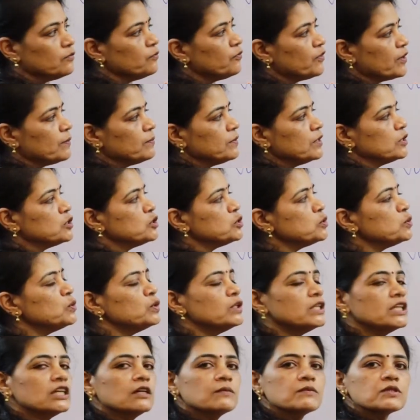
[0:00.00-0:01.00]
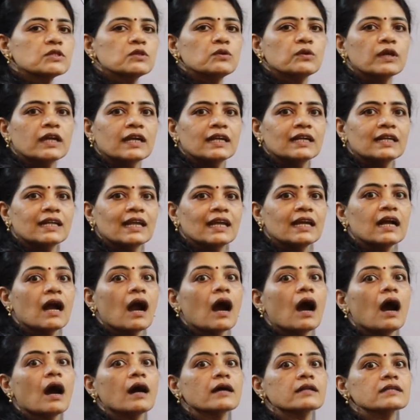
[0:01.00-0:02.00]
from the two terms you can take
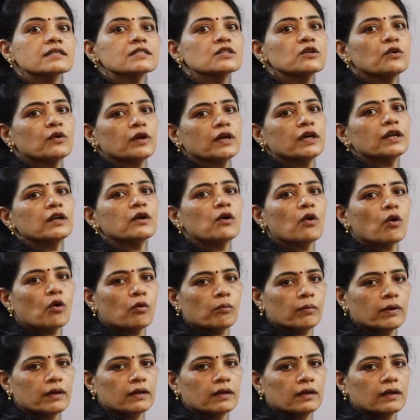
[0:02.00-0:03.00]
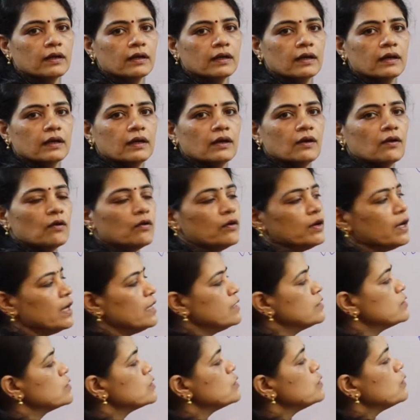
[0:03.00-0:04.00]
r square common.
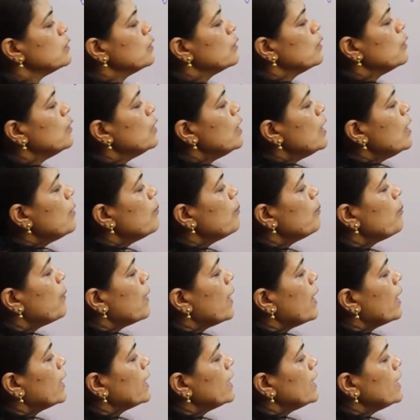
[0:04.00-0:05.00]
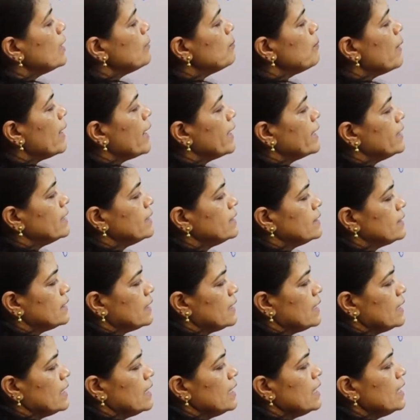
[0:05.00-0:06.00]
Okay, so pi by
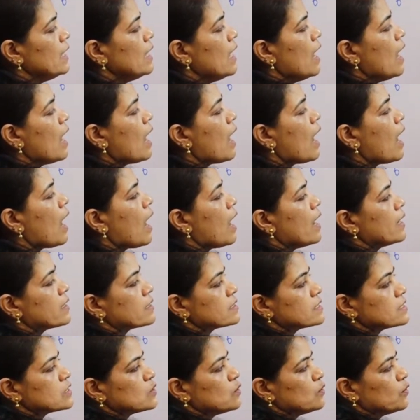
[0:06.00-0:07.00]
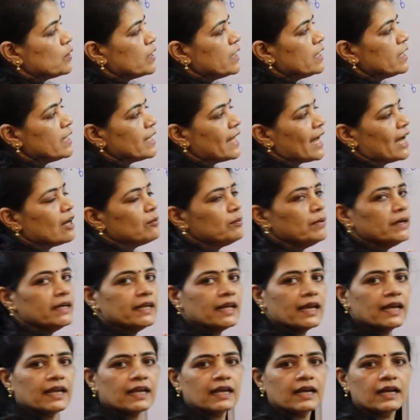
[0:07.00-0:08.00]
3 r square can be
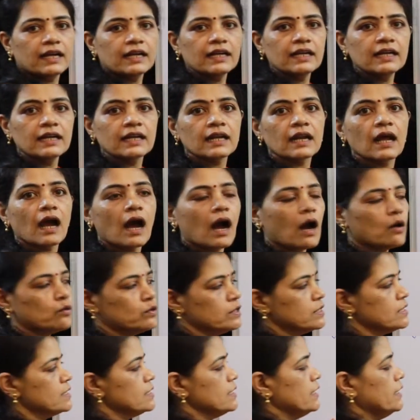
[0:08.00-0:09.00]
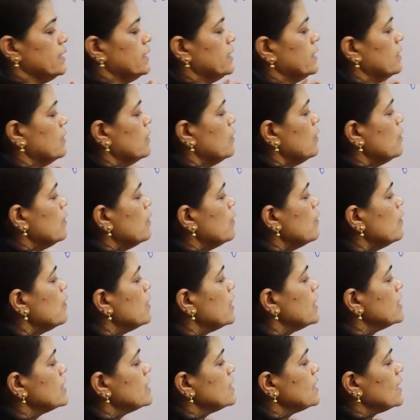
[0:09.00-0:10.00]
taken outside.
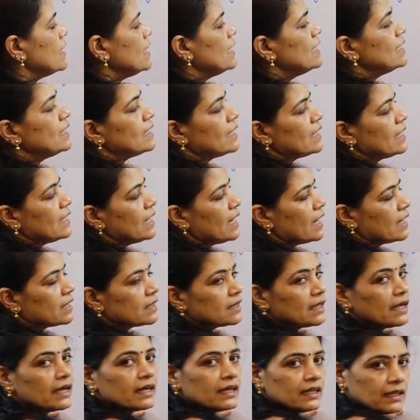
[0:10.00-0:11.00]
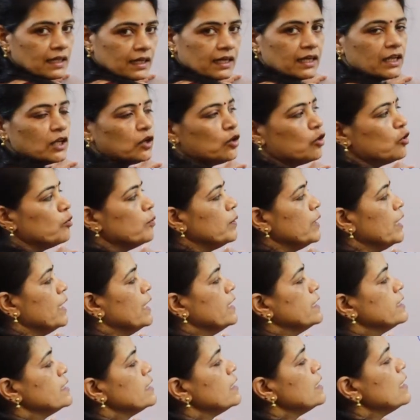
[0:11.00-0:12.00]
Okay, 3 are there in the
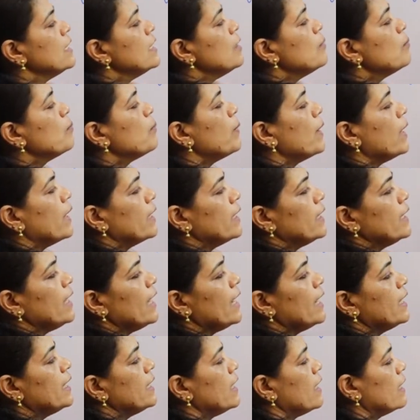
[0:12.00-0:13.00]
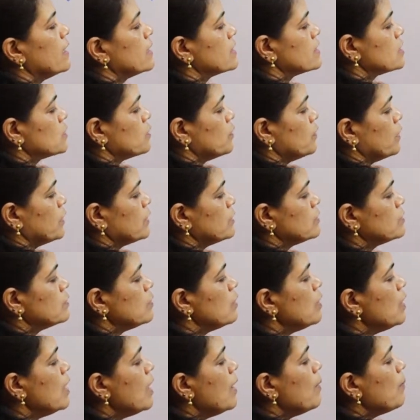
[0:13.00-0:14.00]
denominator, pi and r square. So
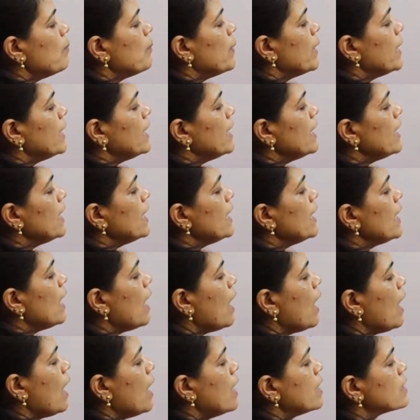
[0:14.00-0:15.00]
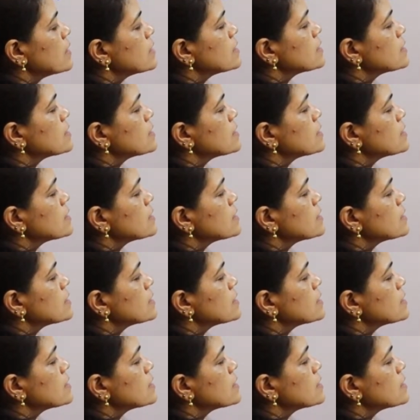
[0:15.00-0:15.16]
pi r